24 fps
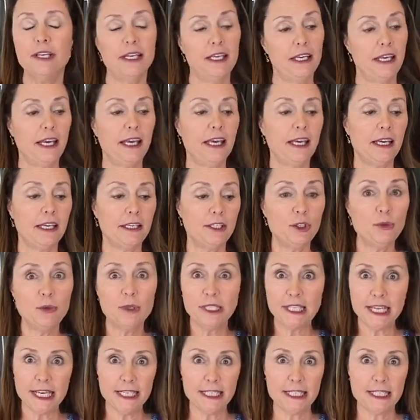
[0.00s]
and you will
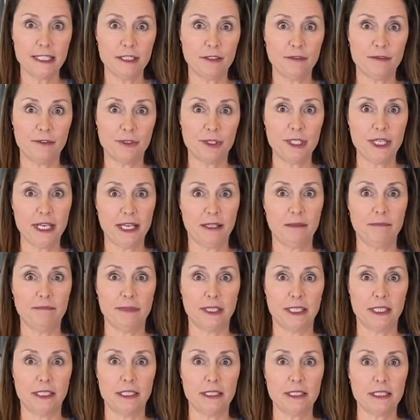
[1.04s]
let it sit for 10
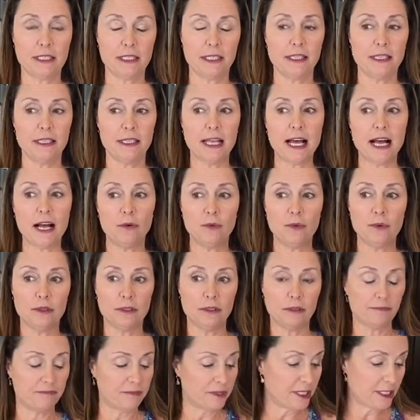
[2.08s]
minutes, and that
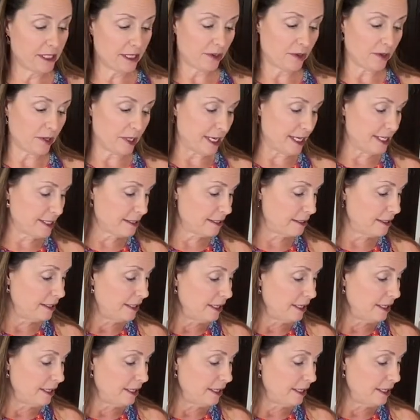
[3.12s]
will sterilize it.